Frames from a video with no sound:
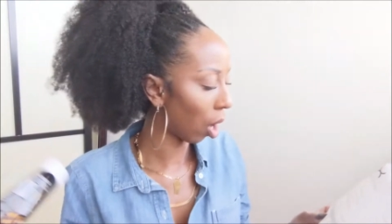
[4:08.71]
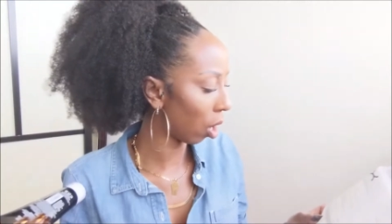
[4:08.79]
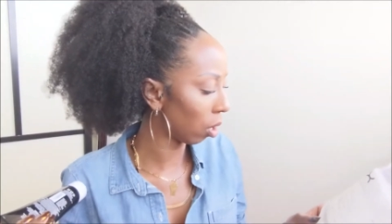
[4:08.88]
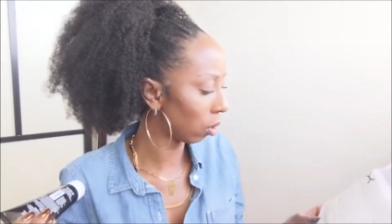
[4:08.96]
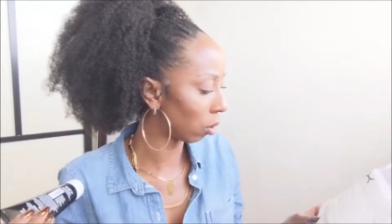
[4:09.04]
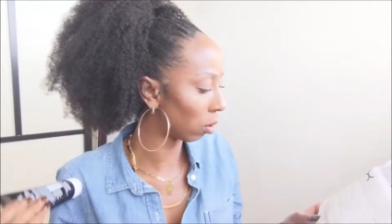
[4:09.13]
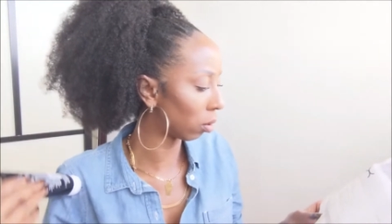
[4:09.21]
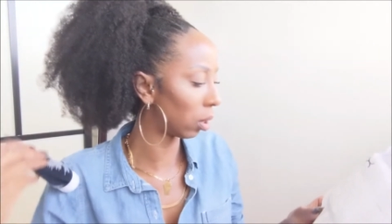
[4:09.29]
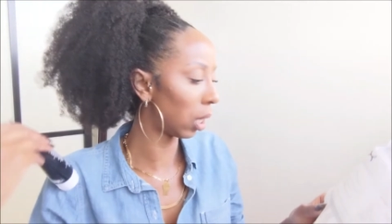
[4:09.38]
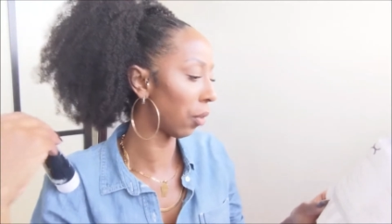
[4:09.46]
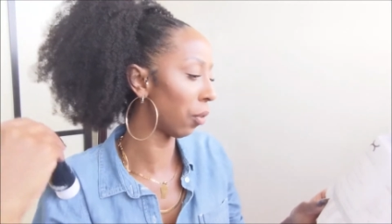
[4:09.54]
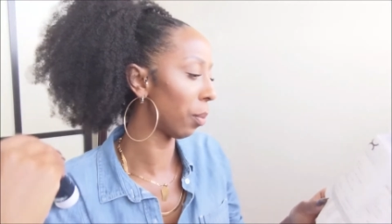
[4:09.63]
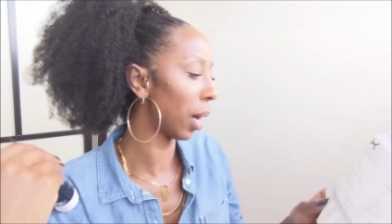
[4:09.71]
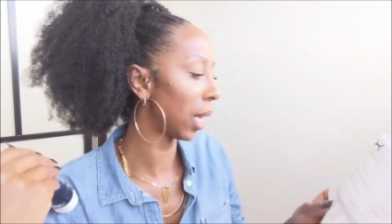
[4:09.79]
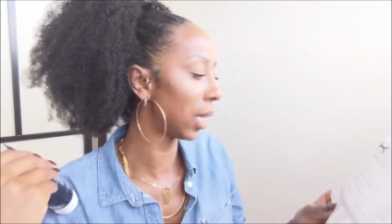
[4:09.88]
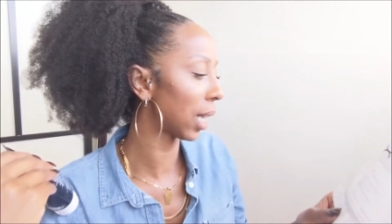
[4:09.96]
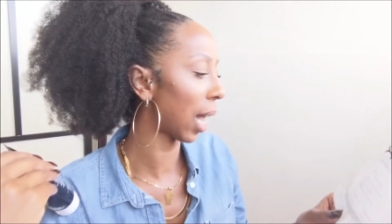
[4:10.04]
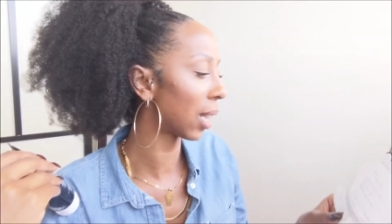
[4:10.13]
Oh, never
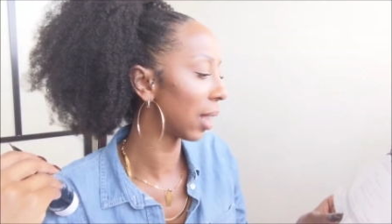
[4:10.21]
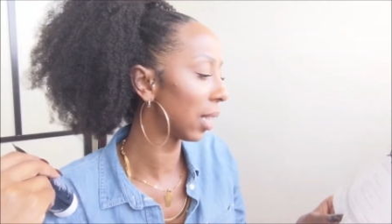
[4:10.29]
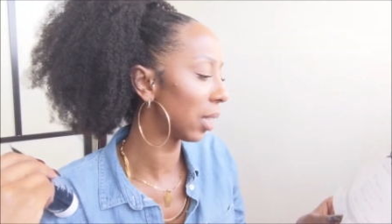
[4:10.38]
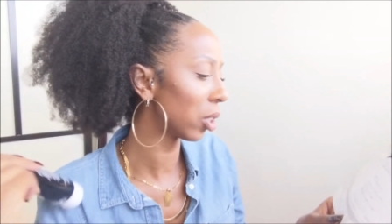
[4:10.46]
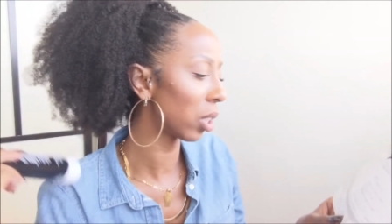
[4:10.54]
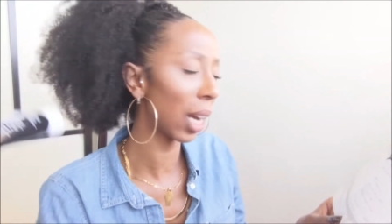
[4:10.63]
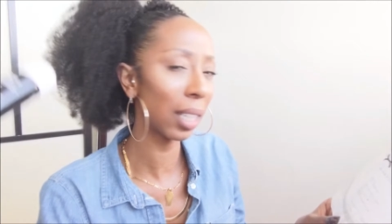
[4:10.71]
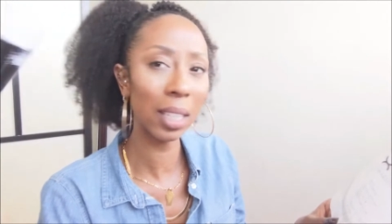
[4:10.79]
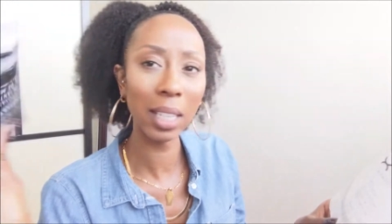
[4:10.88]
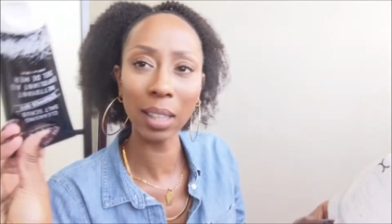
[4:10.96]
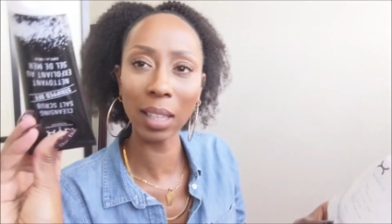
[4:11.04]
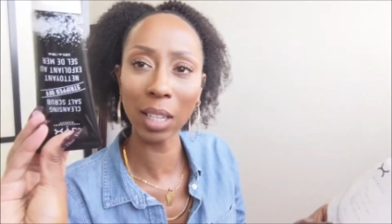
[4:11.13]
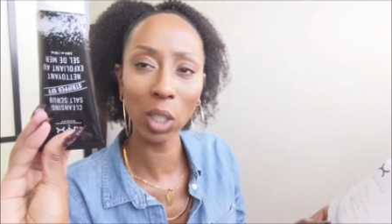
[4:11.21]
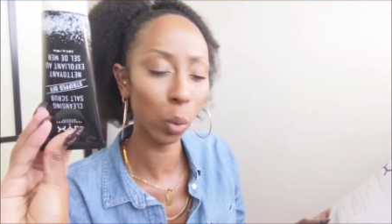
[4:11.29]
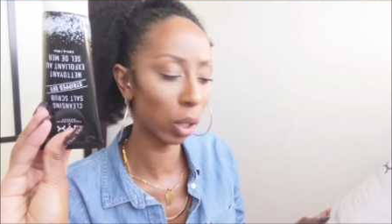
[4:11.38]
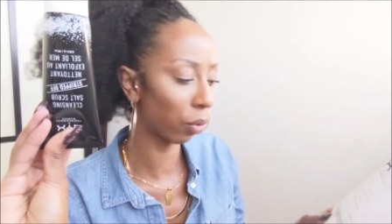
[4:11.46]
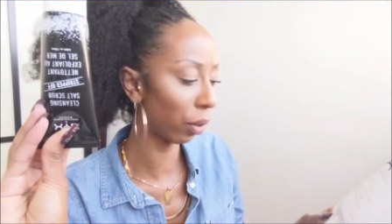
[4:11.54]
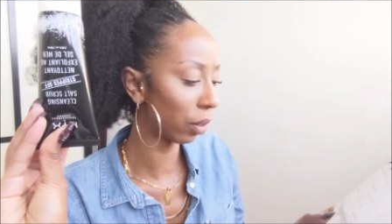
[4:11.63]
mind. I think that I think this
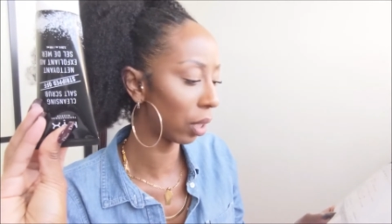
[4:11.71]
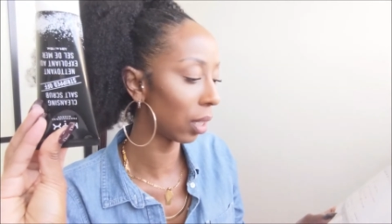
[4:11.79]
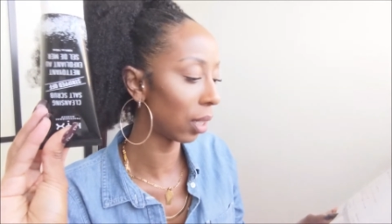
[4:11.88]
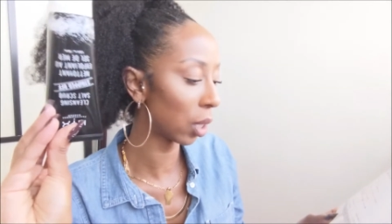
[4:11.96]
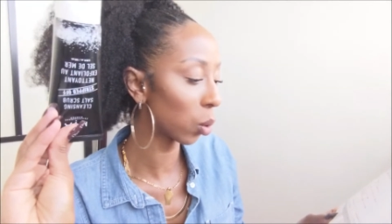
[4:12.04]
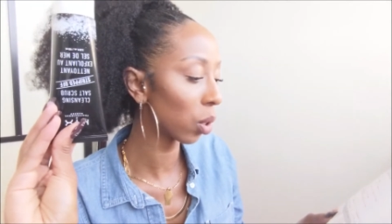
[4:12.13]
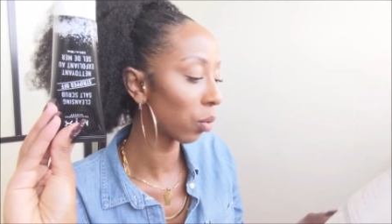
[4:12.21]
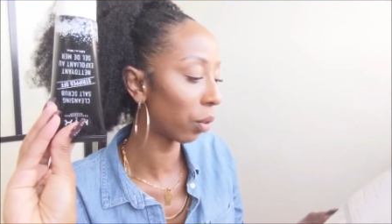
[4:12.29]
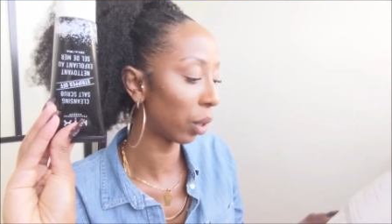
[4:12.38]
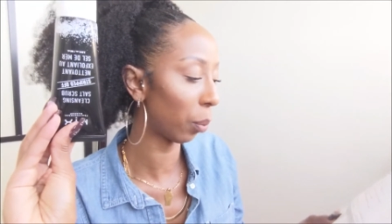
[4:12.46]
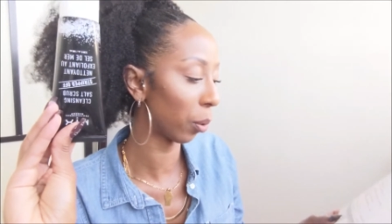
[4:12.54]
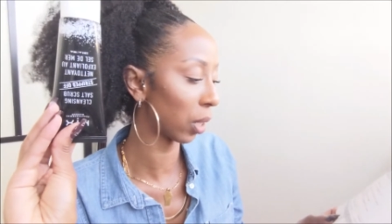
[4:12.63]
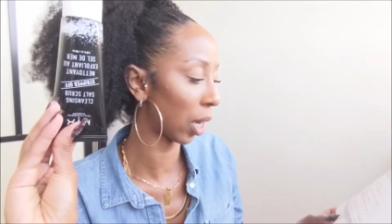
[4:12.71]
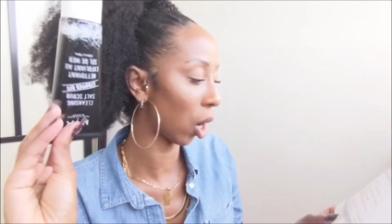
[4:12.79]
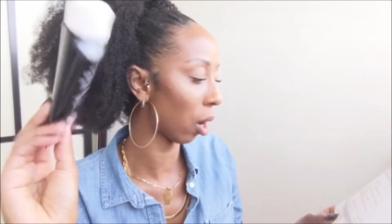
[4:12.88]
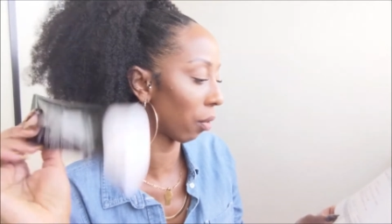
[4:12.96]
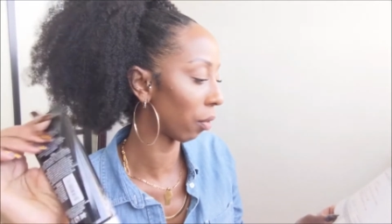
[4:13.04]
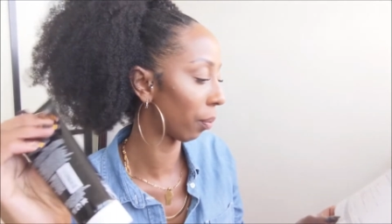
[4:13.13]
was 50 this was 50%
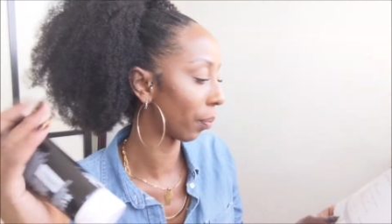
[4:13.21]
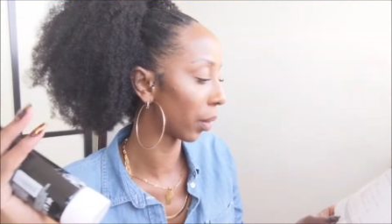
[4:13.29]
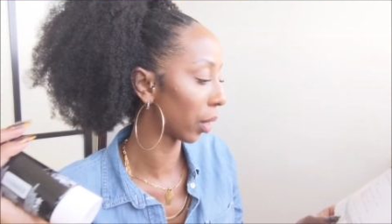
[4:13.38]
off.